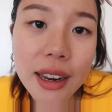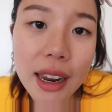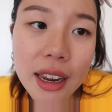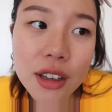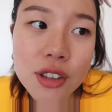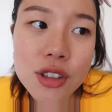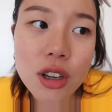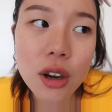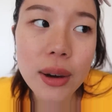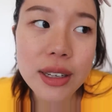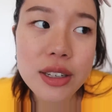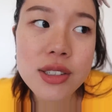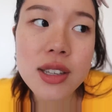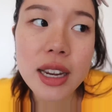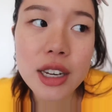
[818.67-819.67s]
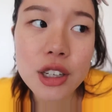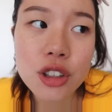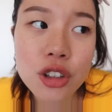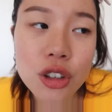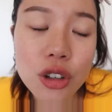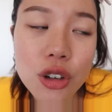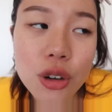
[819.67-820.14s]
and so I decided
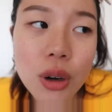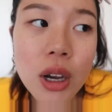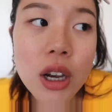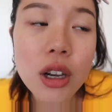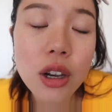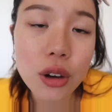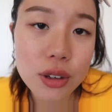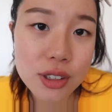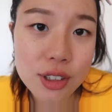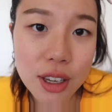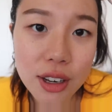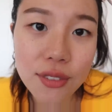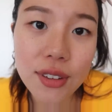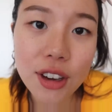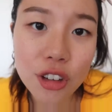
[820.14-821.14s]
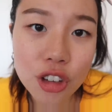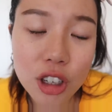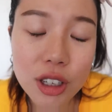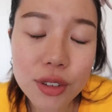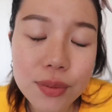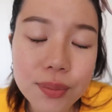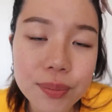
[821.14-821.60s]
to go to
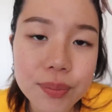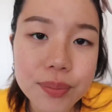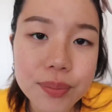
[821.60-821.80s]
Skinnovation.